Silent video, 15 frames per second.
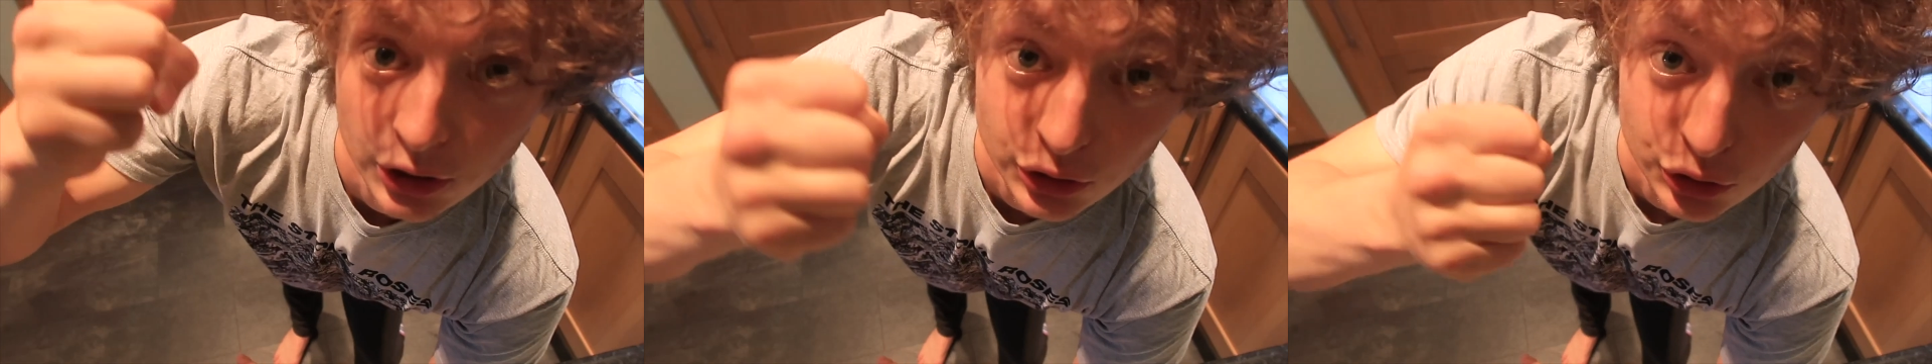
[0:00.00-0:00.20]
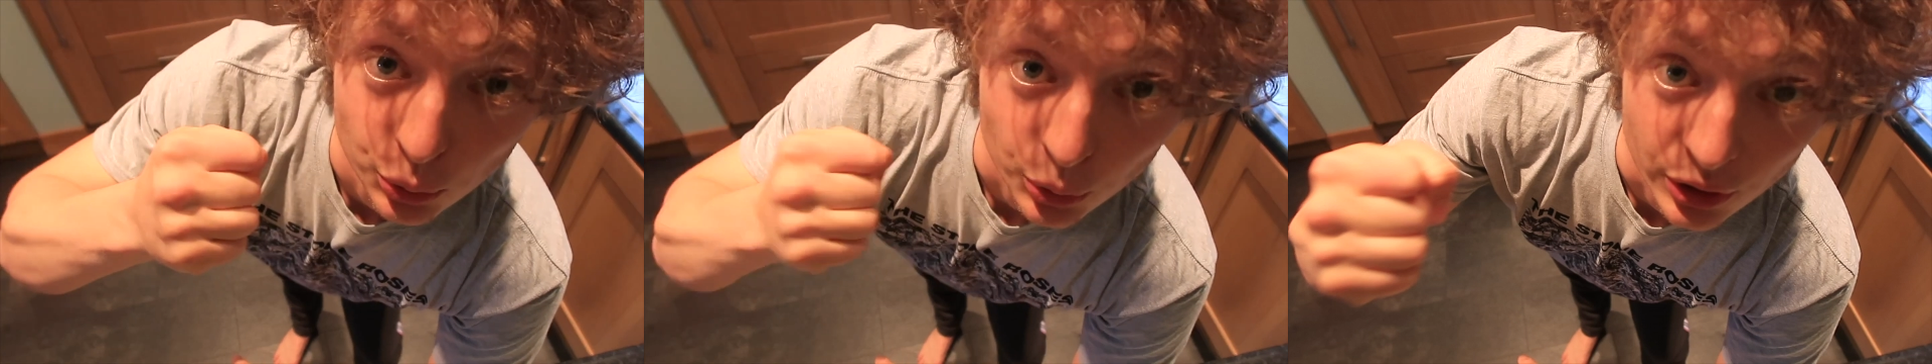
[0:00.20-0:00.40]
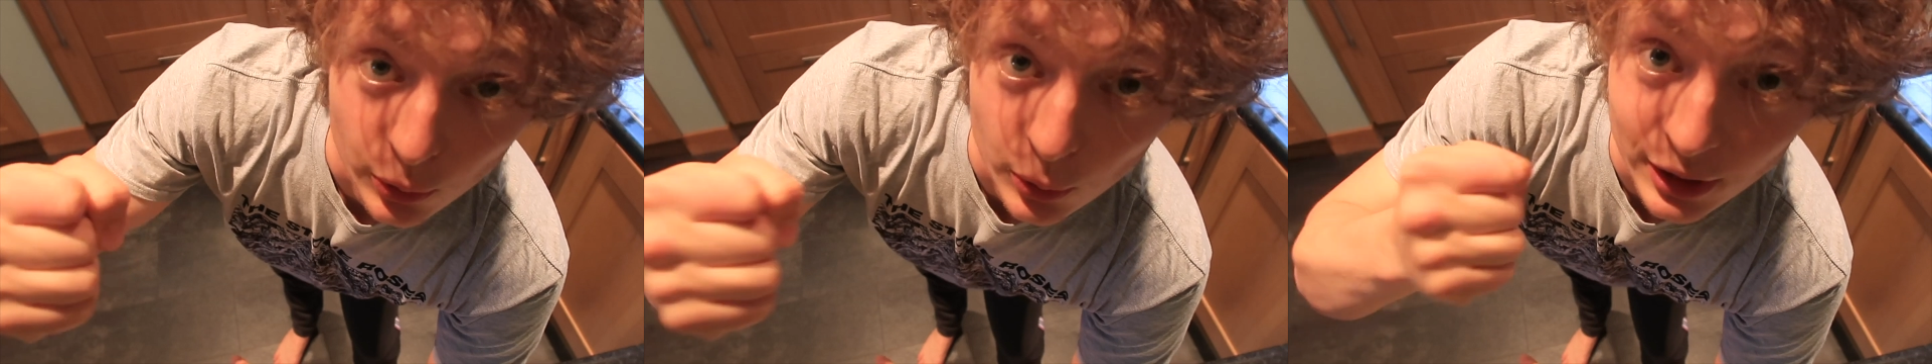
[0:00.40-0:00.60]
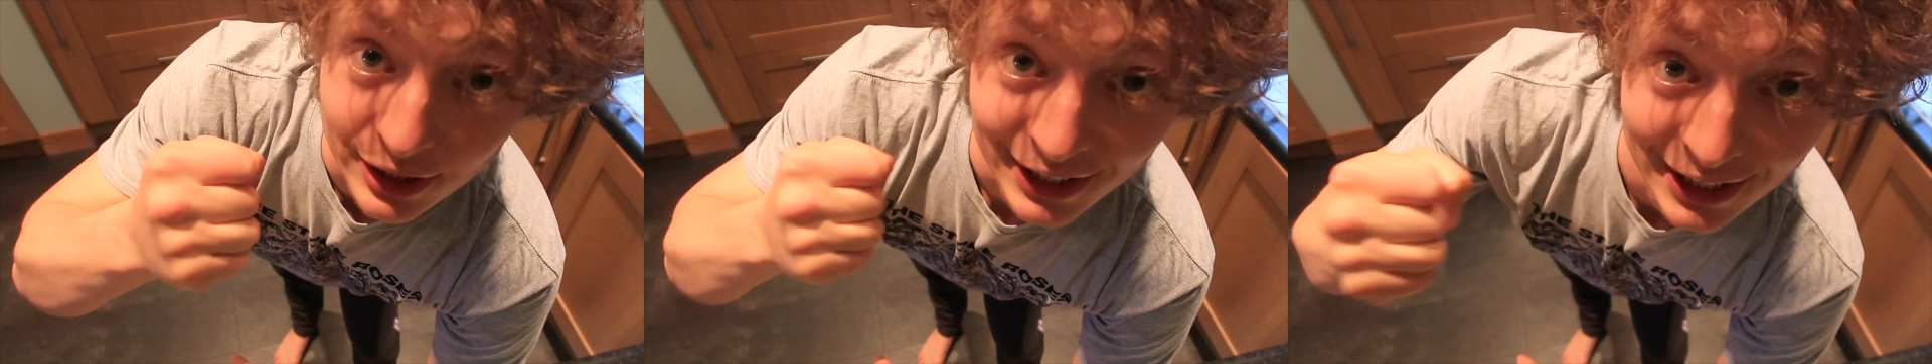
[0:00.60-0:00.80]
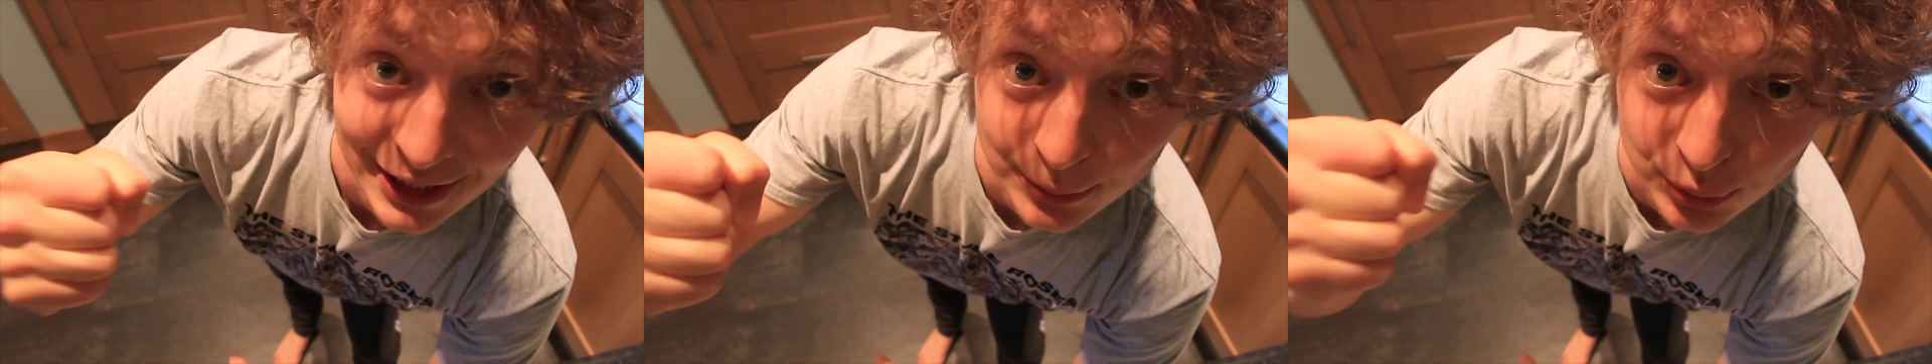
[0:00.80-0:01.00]
you just want
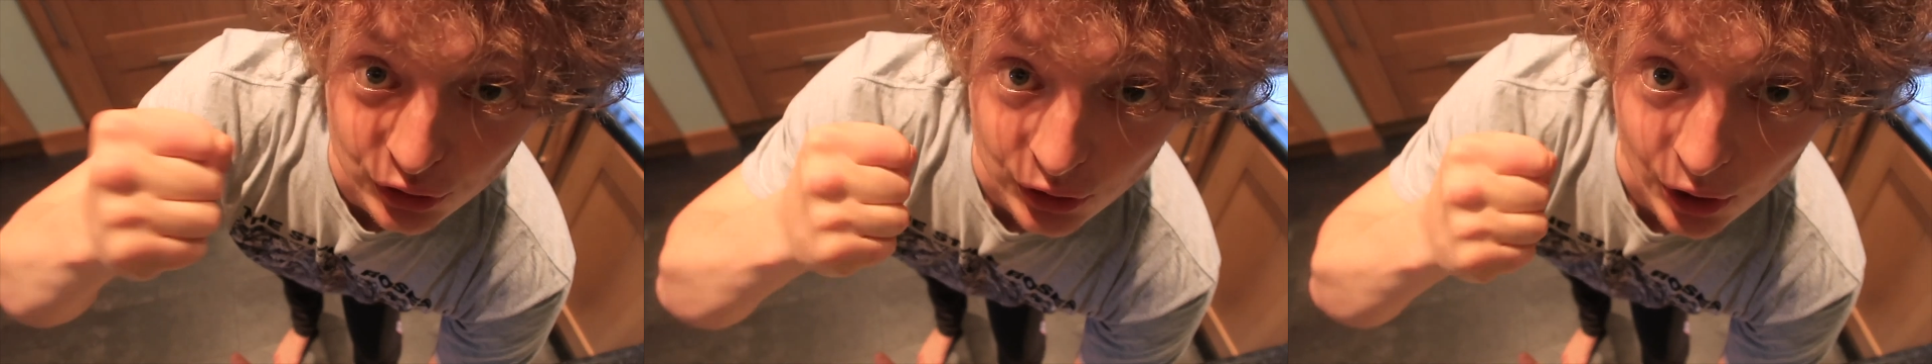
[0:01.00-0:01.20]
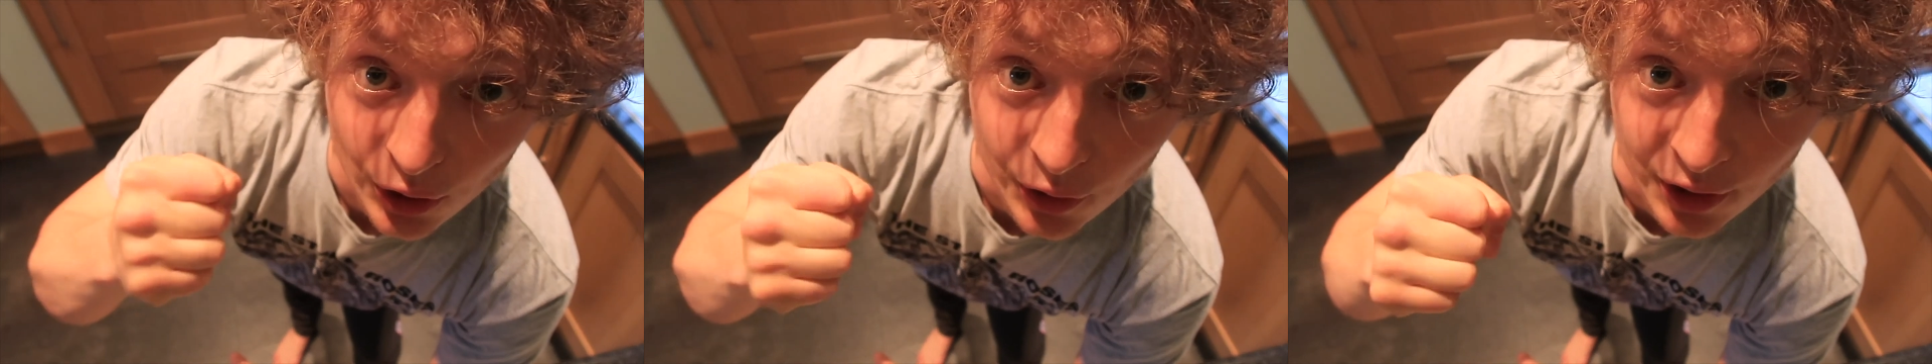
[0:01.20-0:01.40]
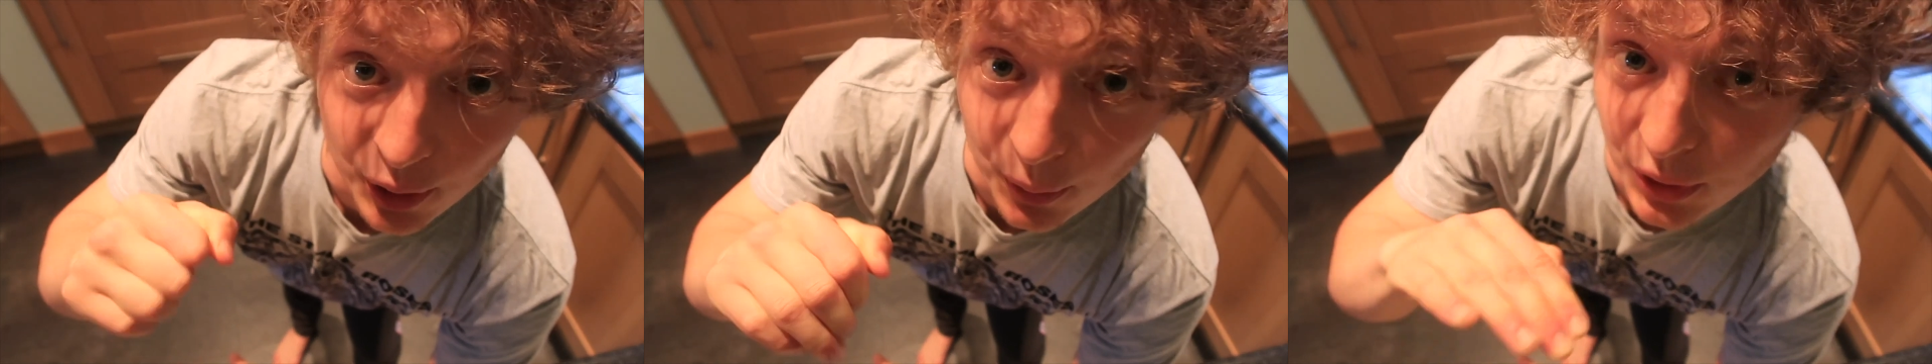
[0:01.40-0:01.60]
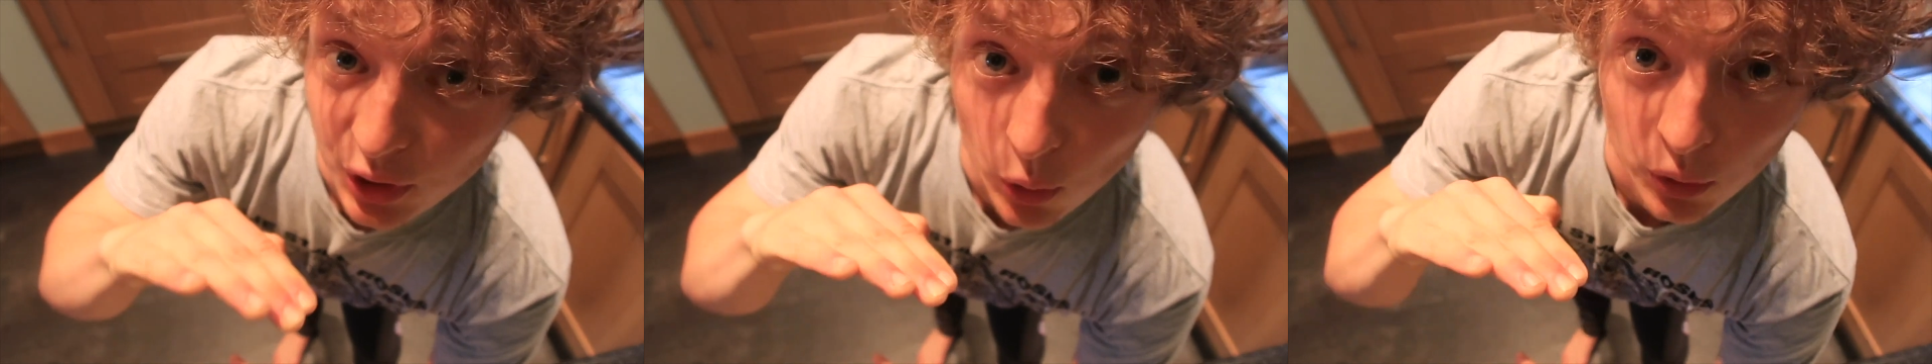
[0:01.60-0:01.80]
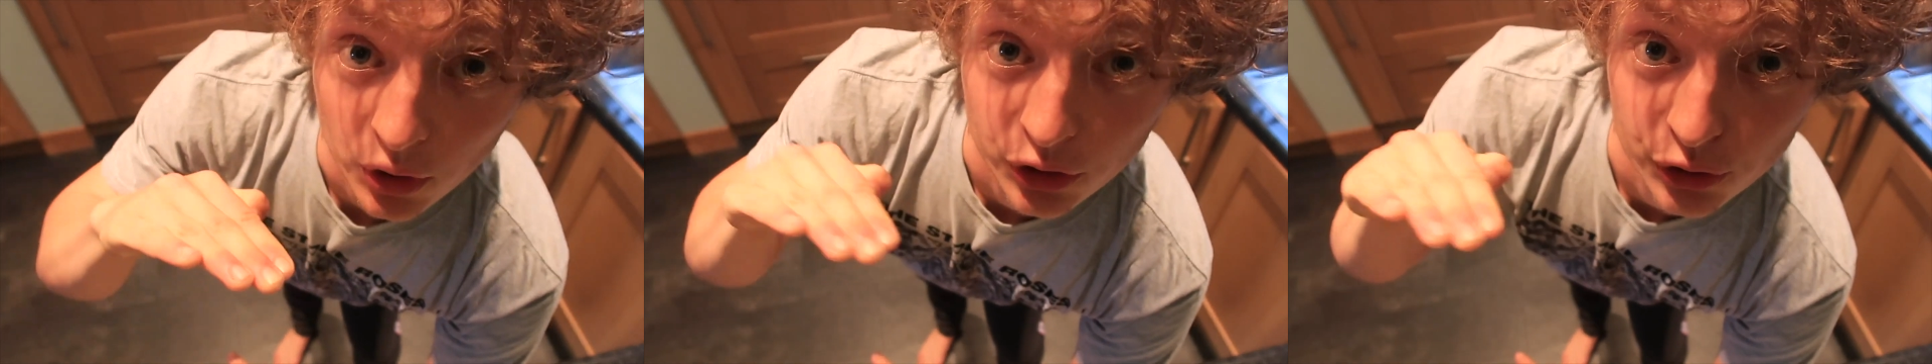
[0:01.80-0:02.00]
to keep stirring it. We
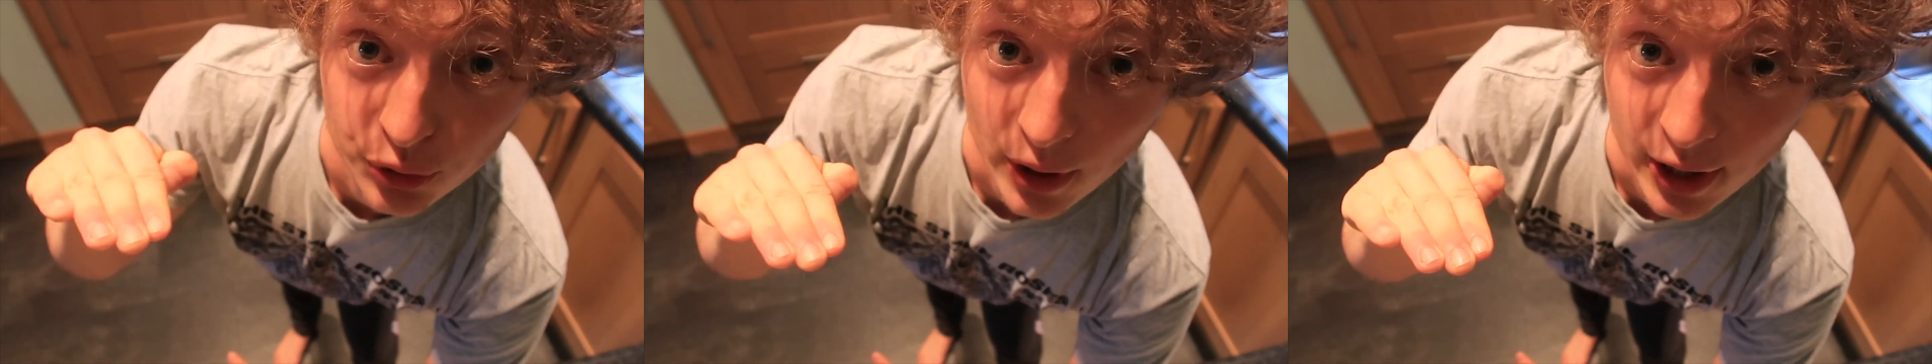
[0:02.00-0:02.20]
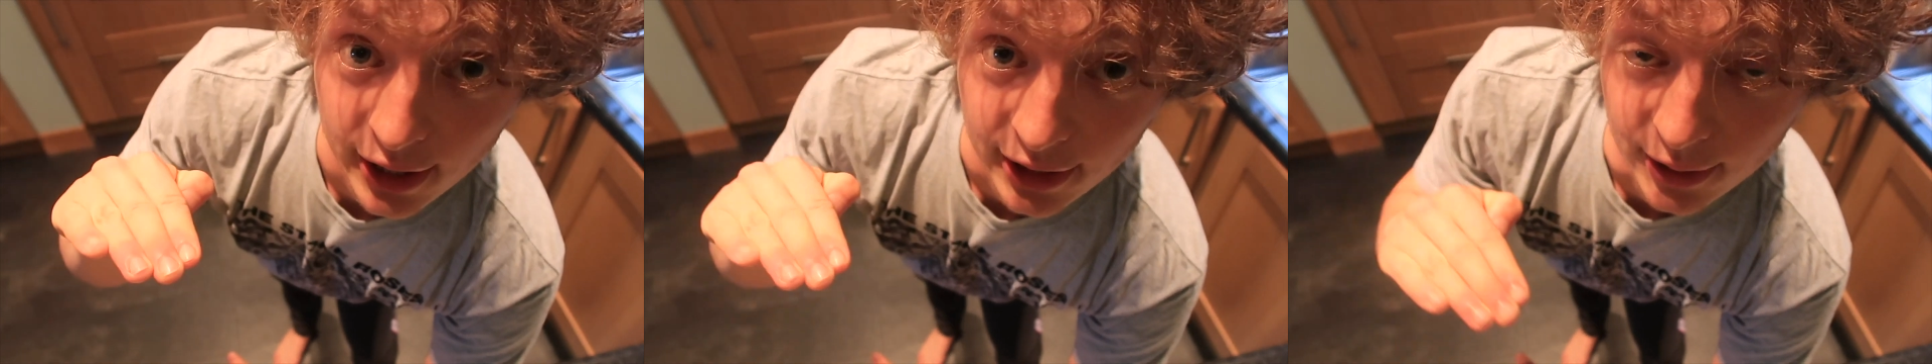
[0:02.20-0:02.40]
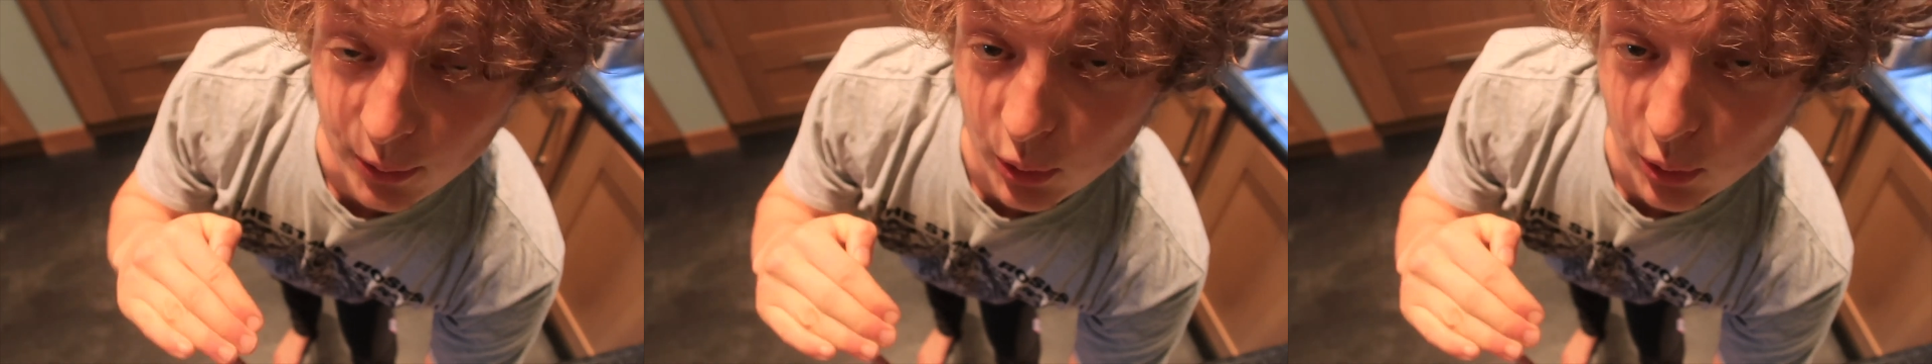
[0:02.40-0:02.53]
don't want to drain it.